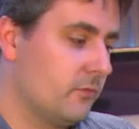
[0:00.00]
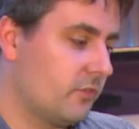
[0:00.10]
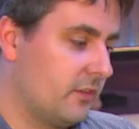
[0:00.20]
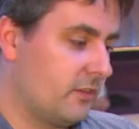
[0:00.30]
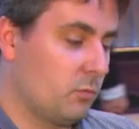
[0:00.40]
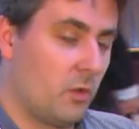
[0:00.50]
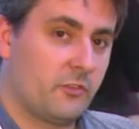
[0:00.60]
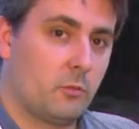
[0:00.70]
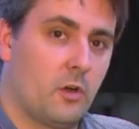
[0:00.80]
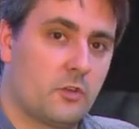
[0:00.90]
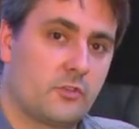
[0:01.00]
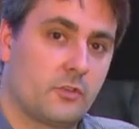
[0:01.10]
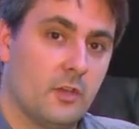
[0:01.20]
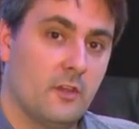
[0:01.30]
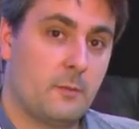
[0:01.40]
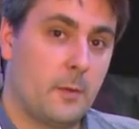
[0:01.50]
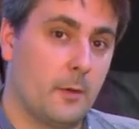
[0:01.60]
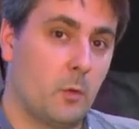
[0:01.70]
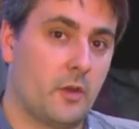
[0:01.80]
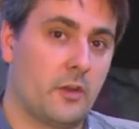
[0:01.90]
So this is one to watch.
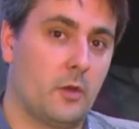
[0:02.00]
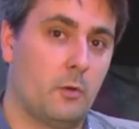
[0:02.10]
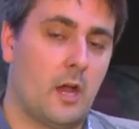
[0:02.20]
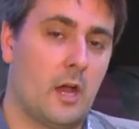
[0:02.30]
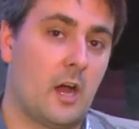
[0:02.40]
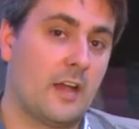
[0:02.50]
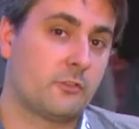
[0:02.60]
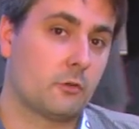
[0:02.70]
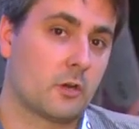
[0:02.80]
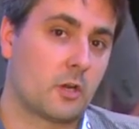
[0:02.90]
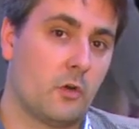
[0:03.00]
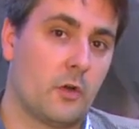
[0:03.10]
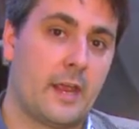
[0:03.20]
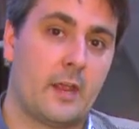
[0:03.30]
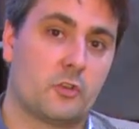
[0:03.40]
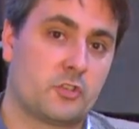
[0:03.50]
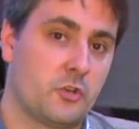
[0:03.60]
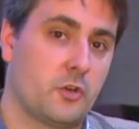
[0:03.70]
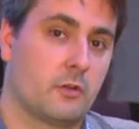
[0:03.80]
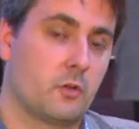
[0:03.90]
People who want to do ISO recording or
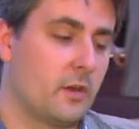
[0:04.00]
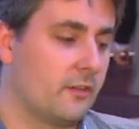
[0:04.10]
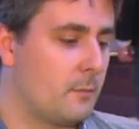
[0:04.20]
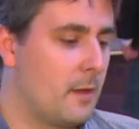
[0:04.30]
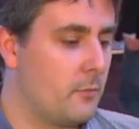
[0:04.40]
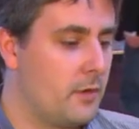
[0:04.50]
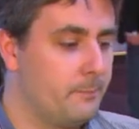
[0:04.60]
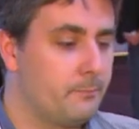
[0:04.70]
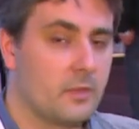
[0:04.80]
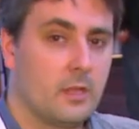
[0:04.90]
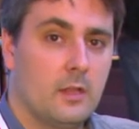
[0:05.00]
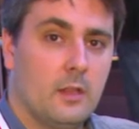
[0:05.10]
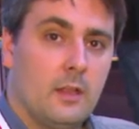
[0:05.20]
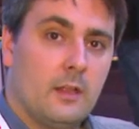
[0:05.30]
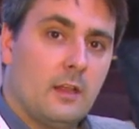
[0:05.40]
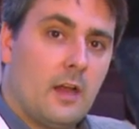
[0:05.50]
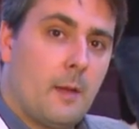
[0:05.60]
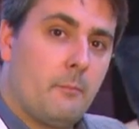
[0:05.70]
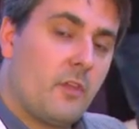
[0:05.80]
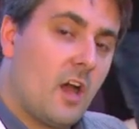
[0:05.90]
studio recording to memory.
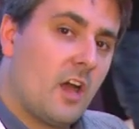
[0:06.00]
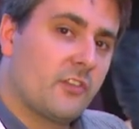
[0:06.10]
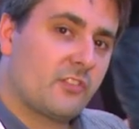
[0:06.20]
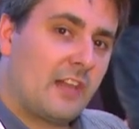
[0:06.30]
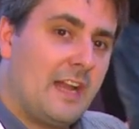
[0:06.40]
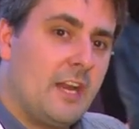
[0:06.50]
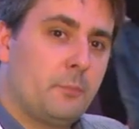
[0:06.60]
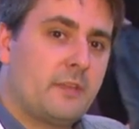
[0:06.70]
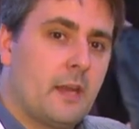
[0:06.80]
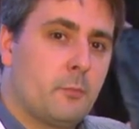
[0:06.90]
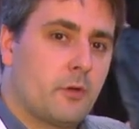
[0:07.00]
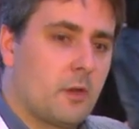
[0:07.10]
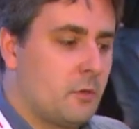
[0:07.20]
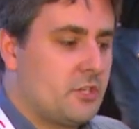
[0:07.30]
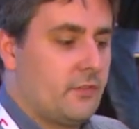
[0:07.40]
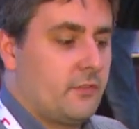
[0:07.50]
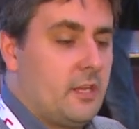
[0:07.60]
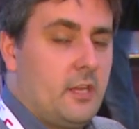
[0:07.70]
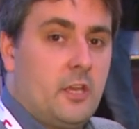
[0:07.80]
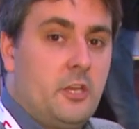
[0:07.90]
A slightly updated product, which is
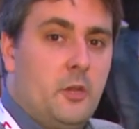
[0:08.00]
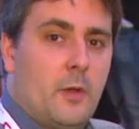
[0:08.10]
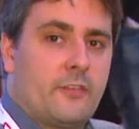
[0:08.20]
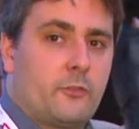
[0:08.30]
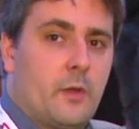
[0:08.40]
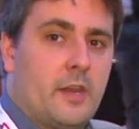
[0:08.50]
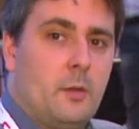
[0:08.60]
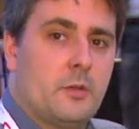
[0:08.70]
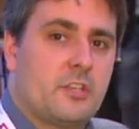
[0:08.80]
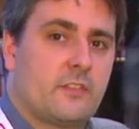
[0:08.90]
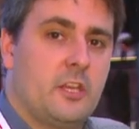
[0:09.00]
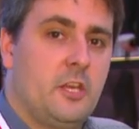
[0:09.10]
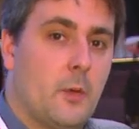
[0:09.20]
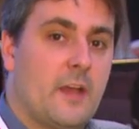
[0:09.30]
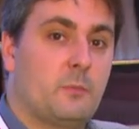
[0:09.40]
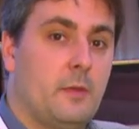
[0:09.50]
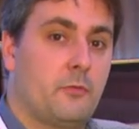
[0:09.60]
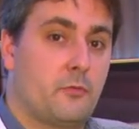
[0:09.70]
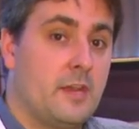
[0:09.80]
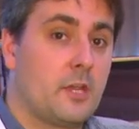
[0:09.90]
the US20, which is a USB
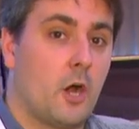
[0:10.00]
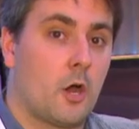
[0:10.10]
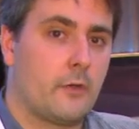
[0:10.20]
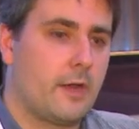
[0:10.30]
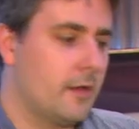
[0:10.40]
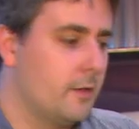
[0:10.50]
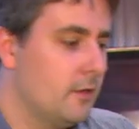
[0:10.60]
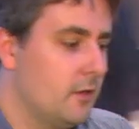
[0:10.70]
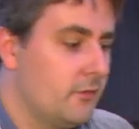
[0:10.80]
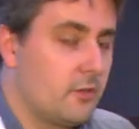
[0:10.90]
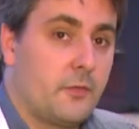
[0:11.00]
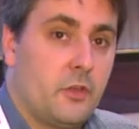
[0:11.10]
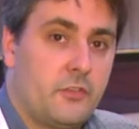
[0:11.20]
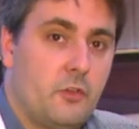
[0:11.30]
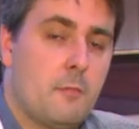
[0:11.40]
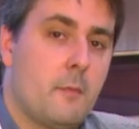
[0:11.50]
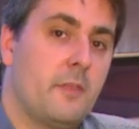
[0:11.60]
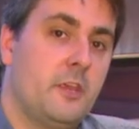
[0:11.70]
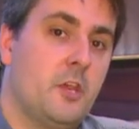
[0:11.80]
3 card reader. So for those of you who remember the